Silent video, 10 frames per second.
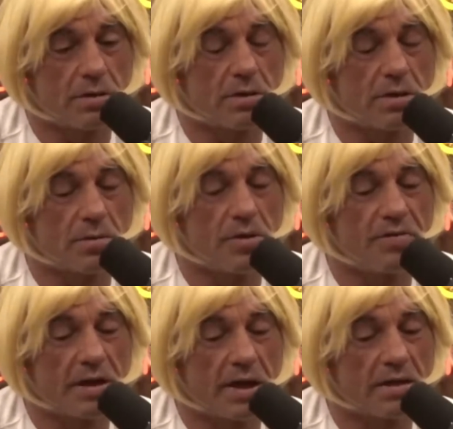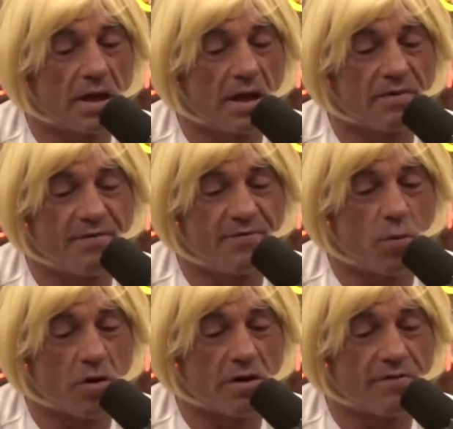They're moving at like
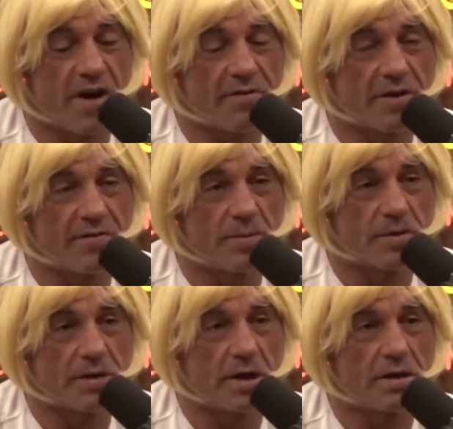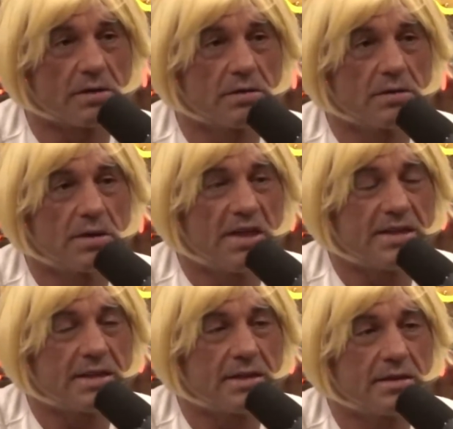400, 500 feet per second,
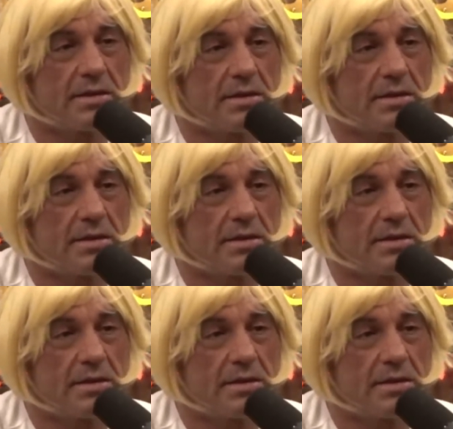easy.